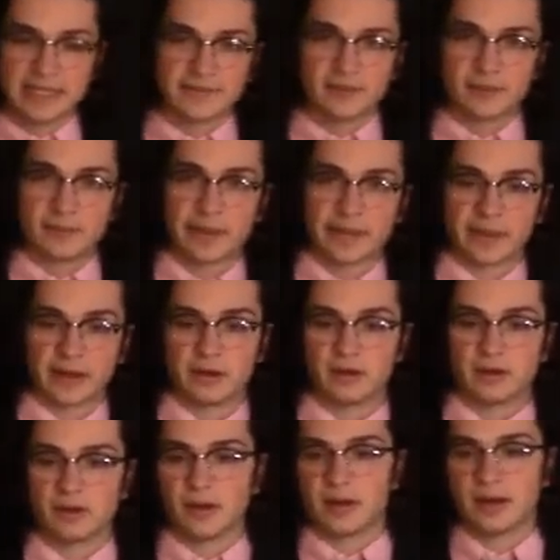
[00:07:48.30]
of them, and they
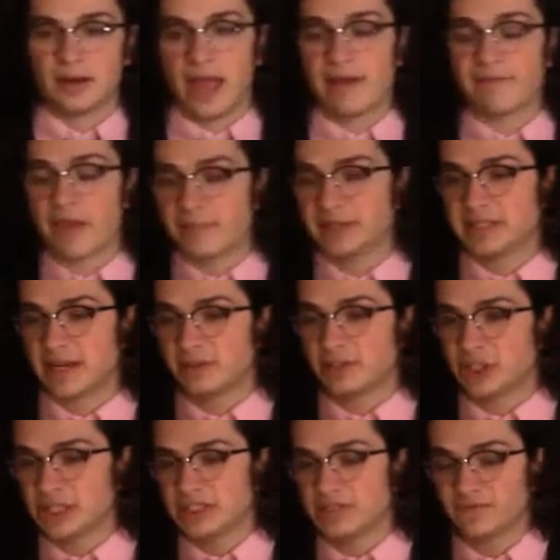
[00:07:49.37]
all have hand-me-down
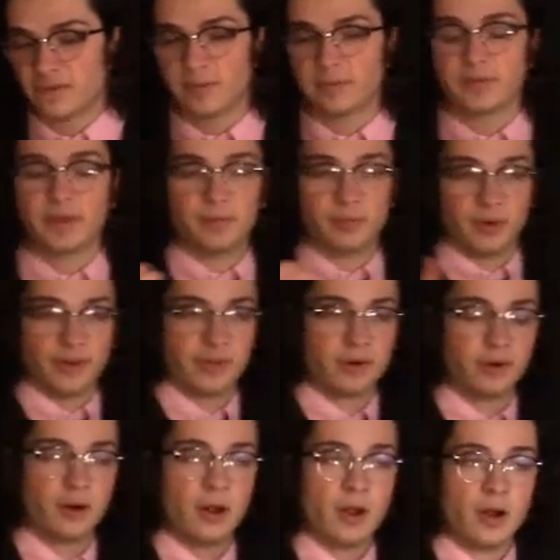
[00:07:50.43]
jeans from the
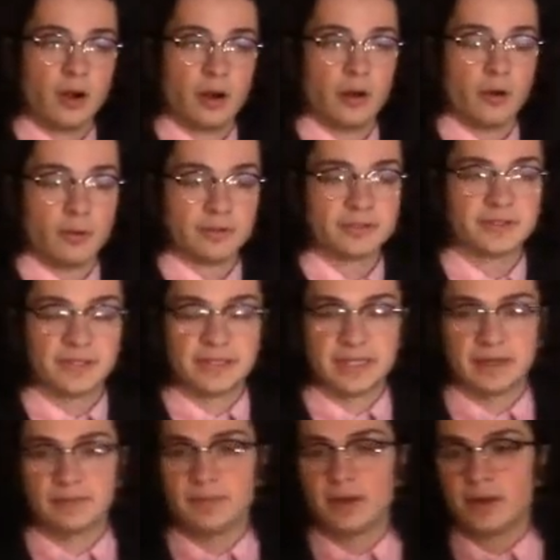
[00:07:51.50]
brother older than
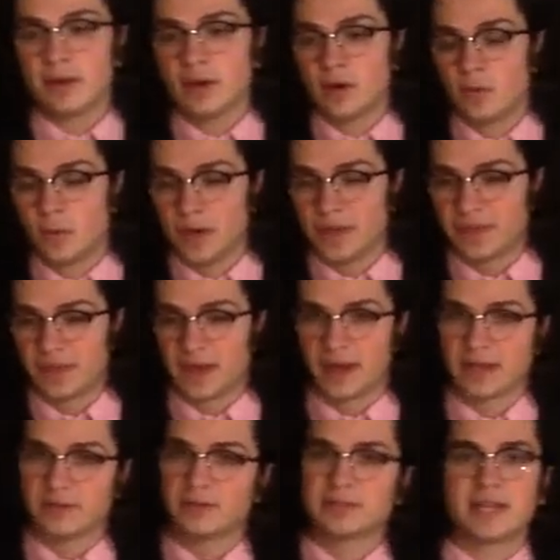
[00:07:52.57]
them with,
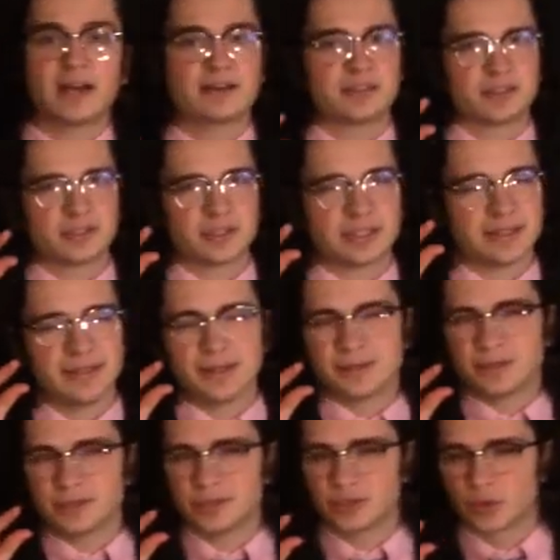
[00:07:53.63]
you can tell because they're just a little
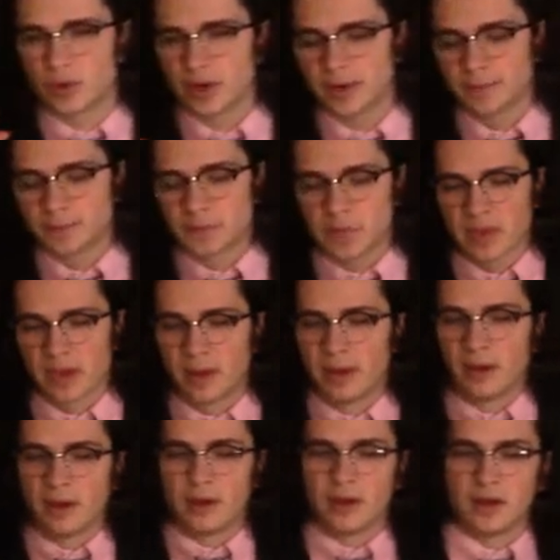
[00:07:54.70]
too short,
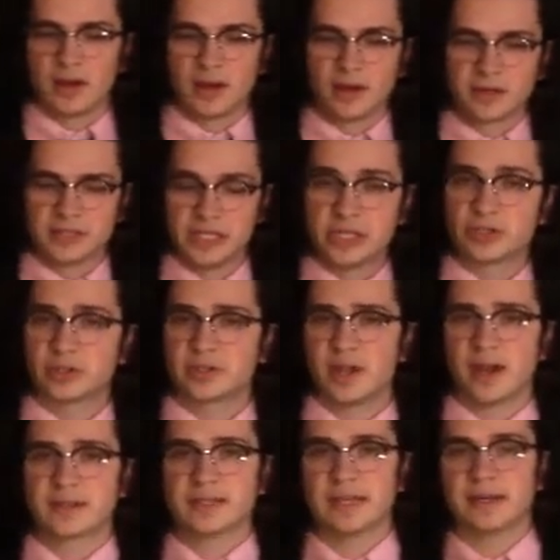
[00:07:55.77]
t-shirt
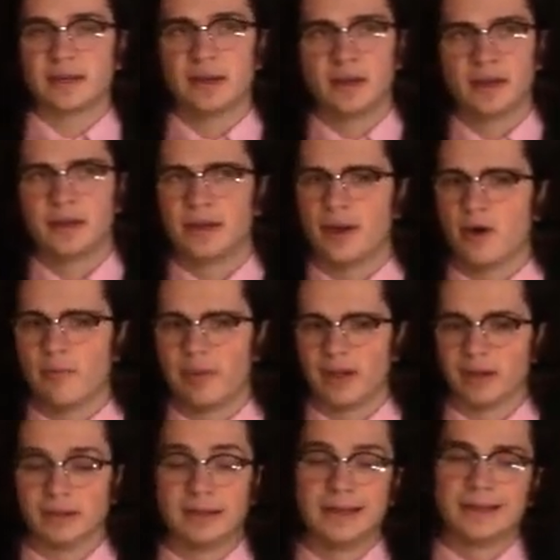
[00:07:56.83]
tucked in, no
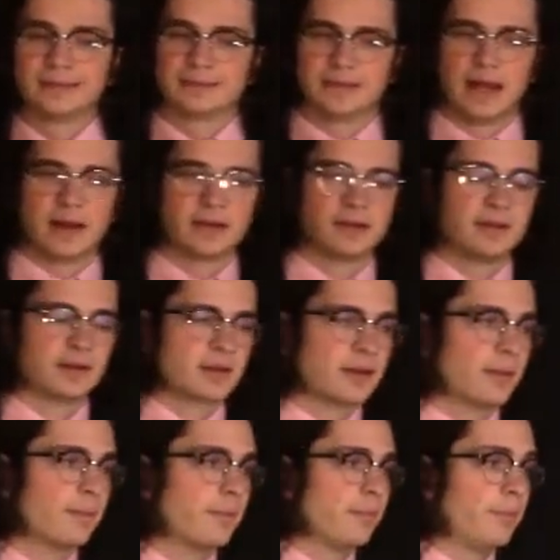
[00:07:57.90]
belt. A lot of look,
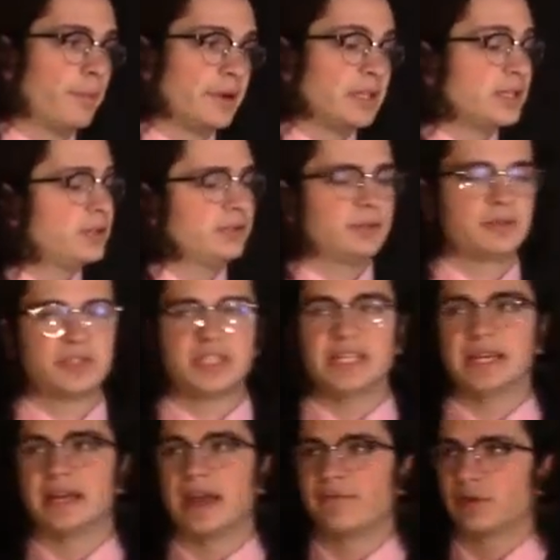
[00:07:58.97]
but you see
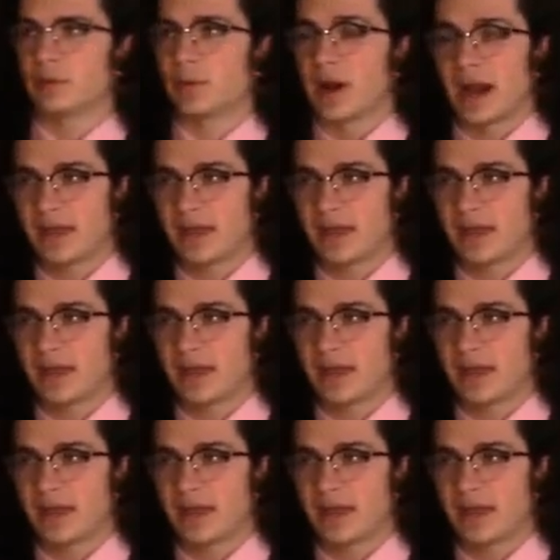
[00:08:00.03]
it everywhere, and